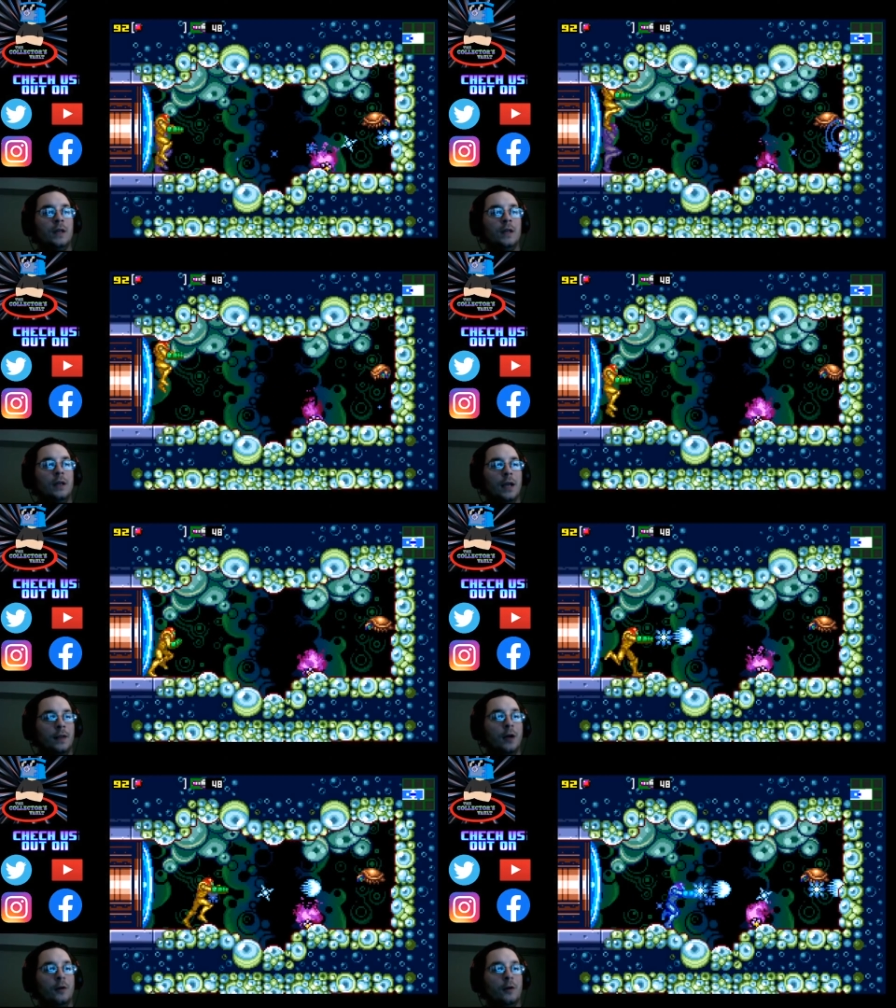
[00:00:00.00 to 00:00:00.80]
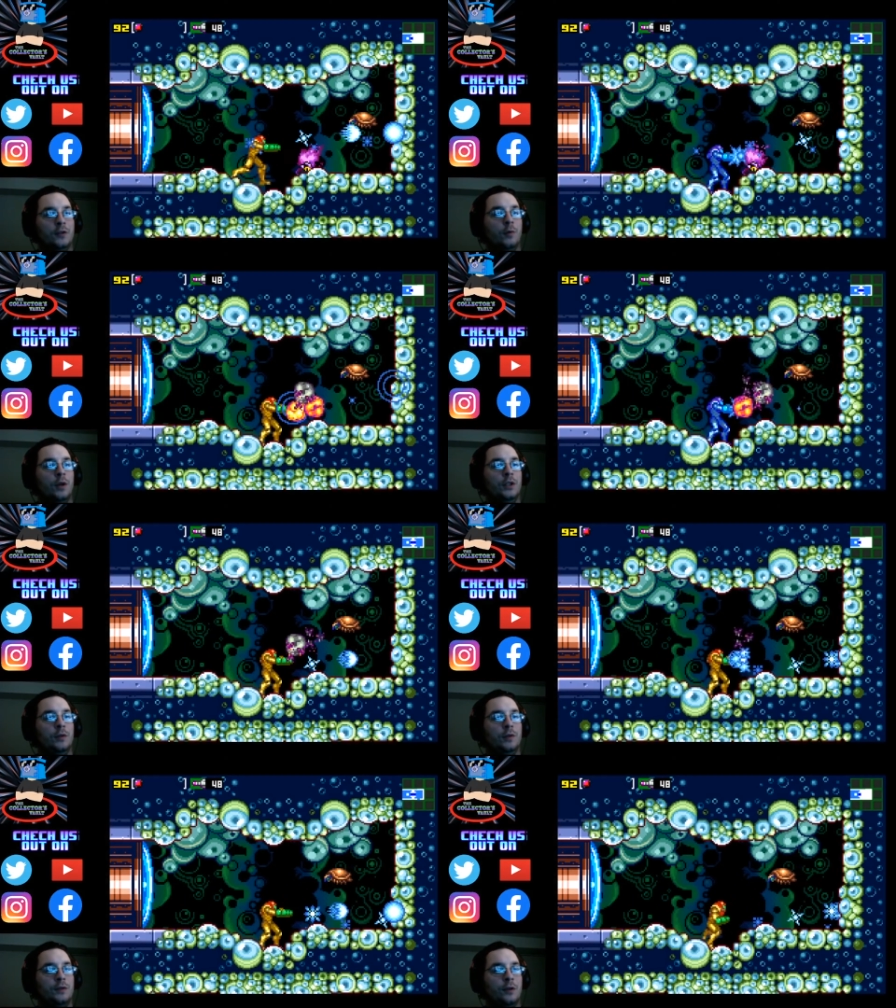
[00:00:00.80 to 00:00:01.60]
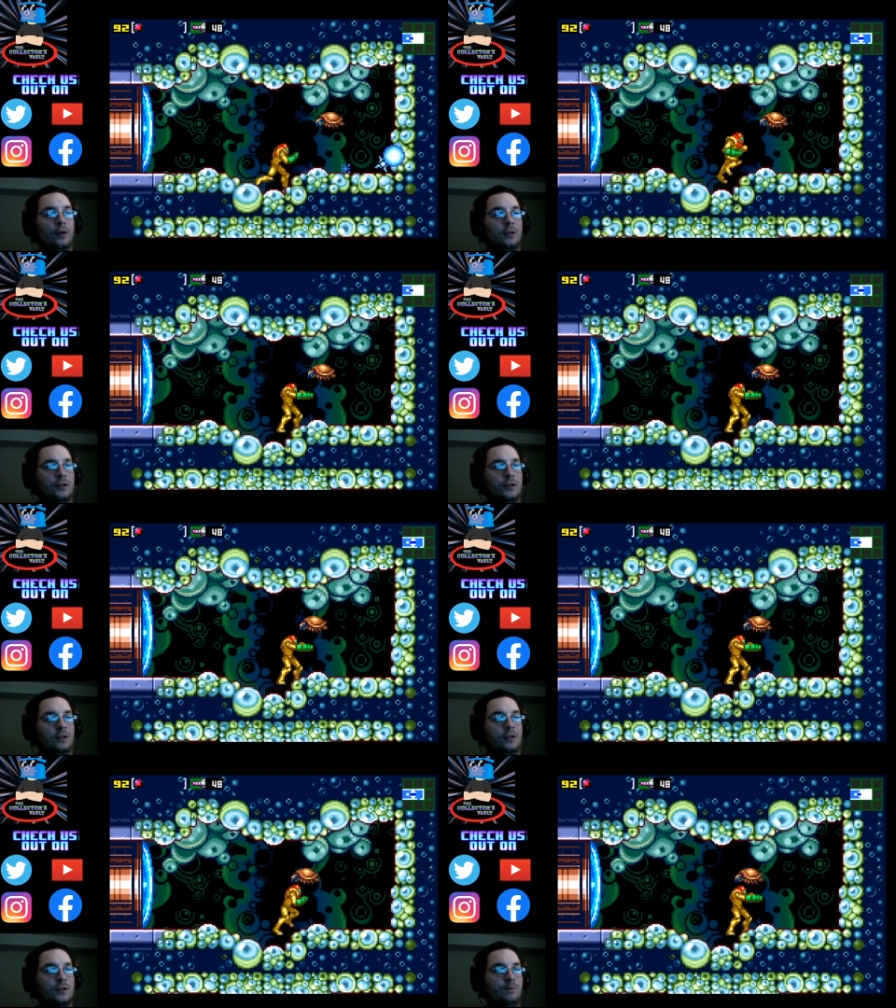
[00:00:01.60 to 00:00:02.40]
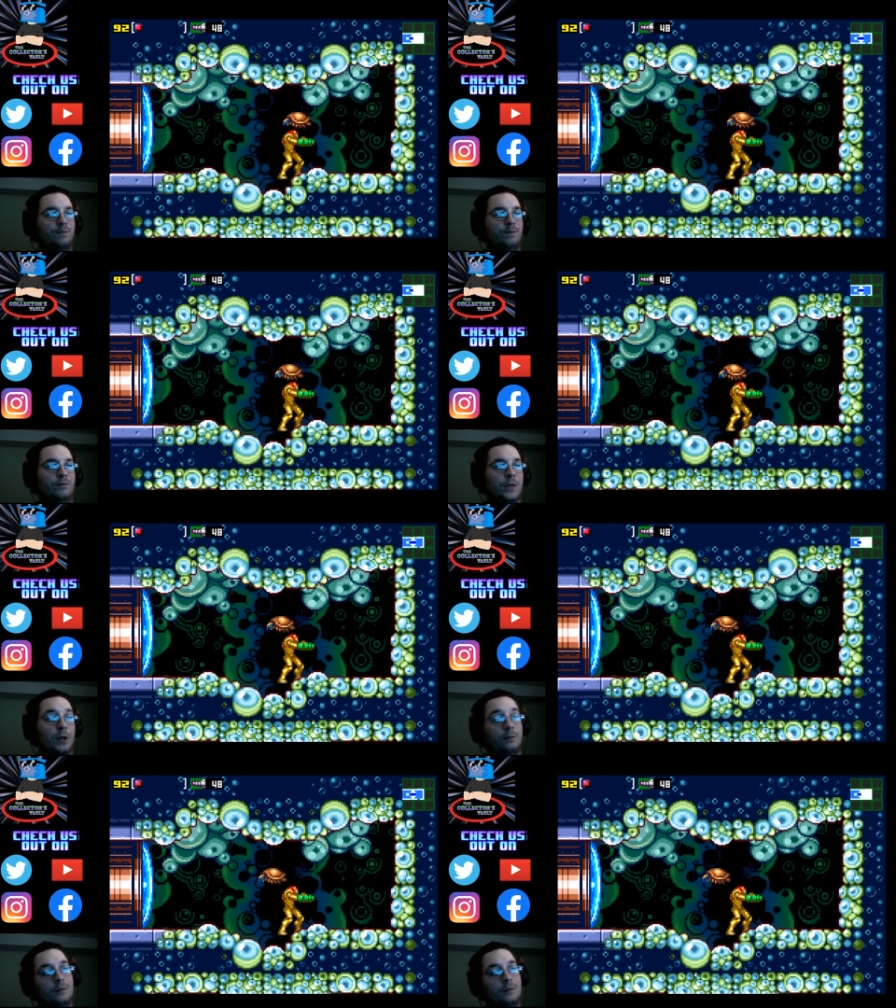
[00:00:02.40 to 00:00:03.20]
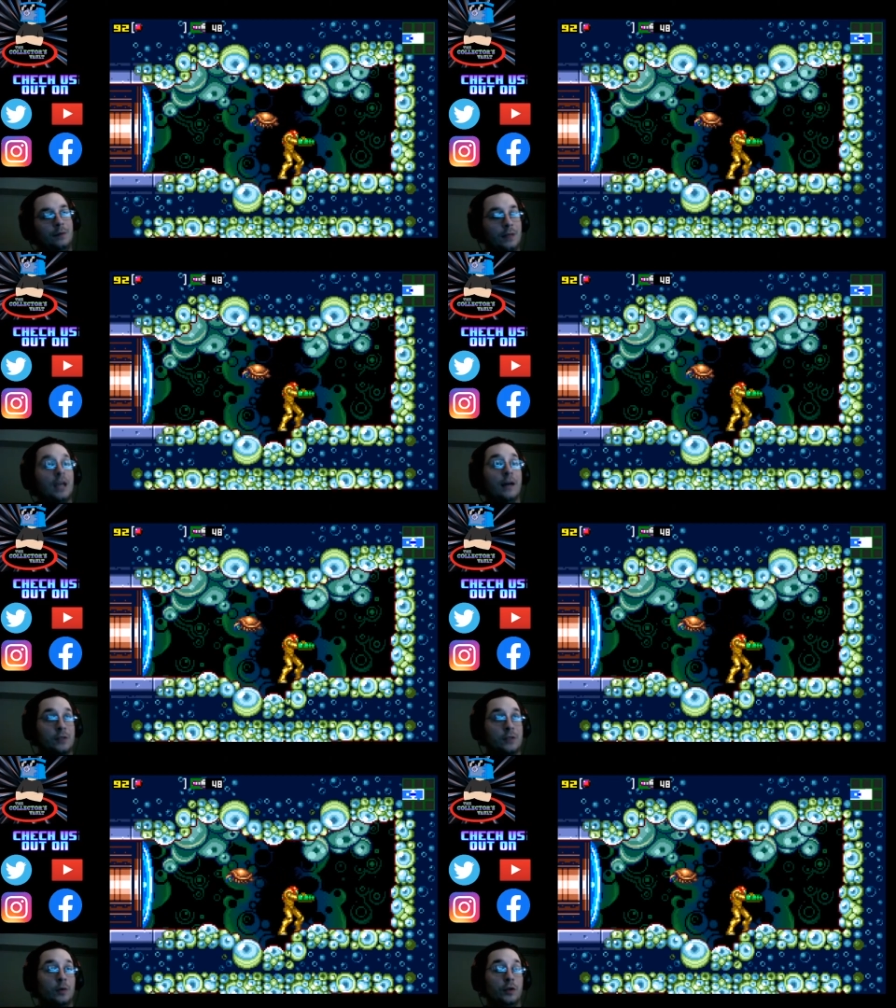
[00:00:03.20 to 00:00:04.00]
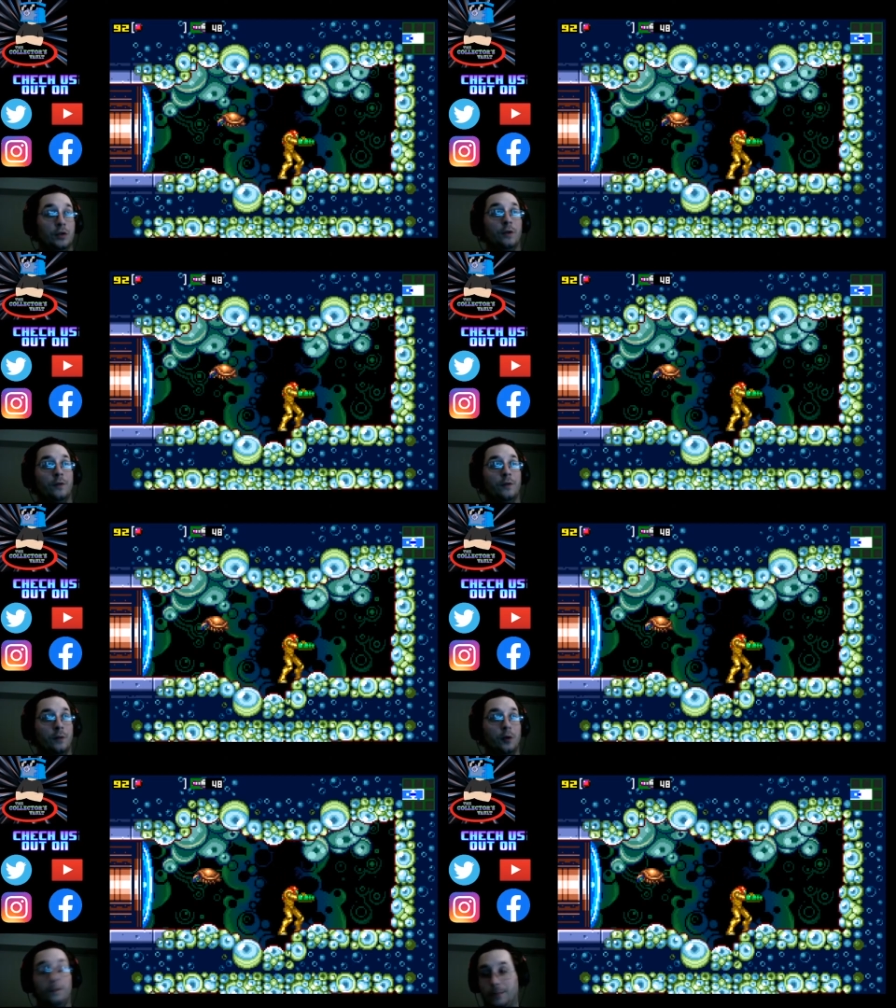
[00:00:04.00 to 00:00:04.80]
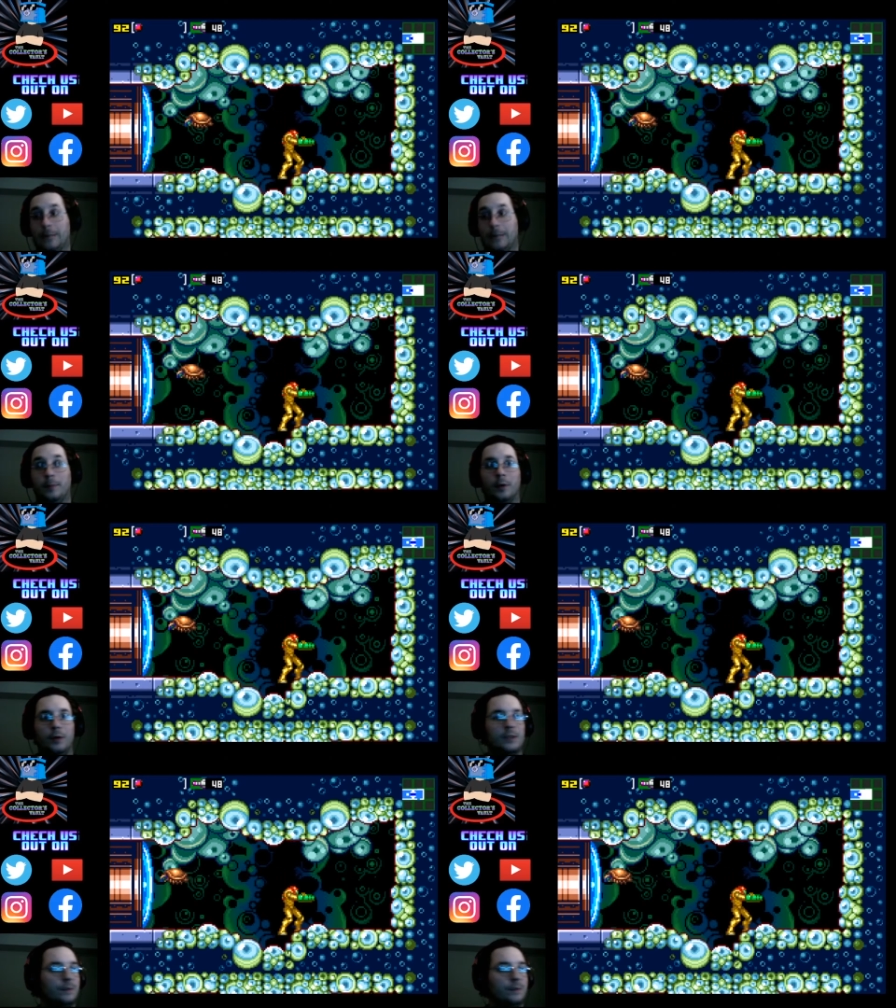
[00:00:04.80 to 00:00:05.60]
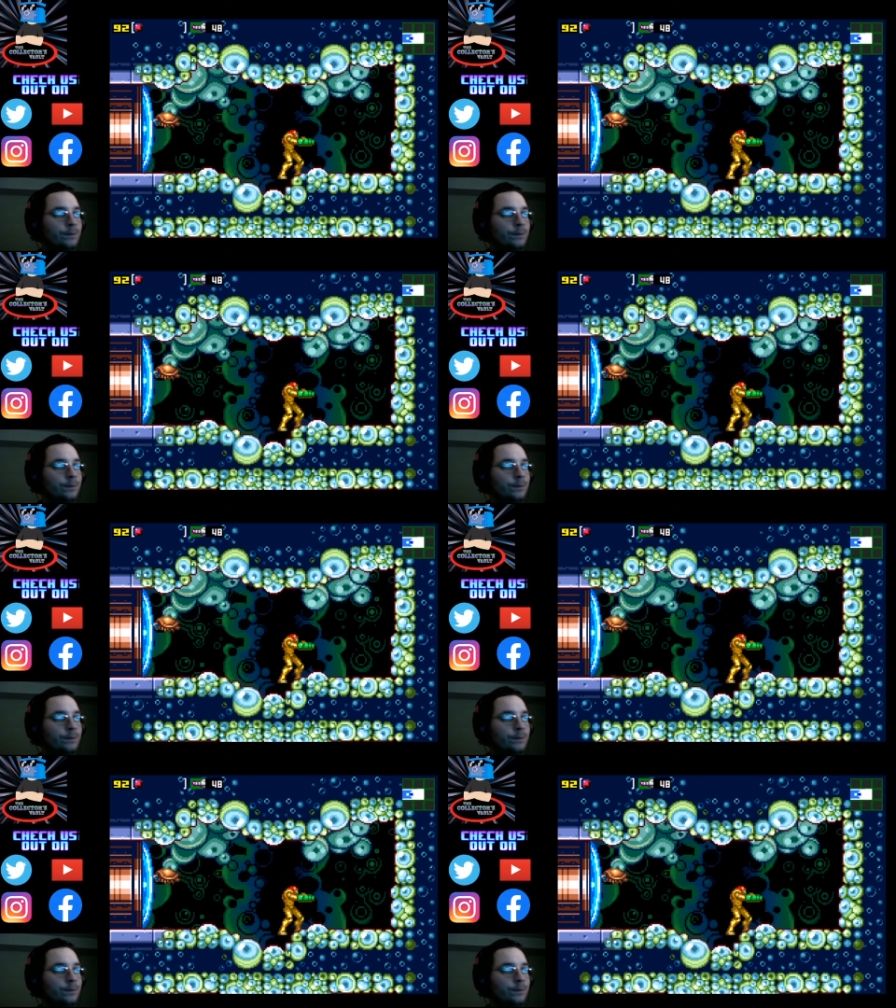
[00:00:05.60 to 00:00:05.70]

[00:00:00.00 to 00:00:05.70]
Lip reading: and they also want to use her just because, you know, they obviously want to use her for her capabilities,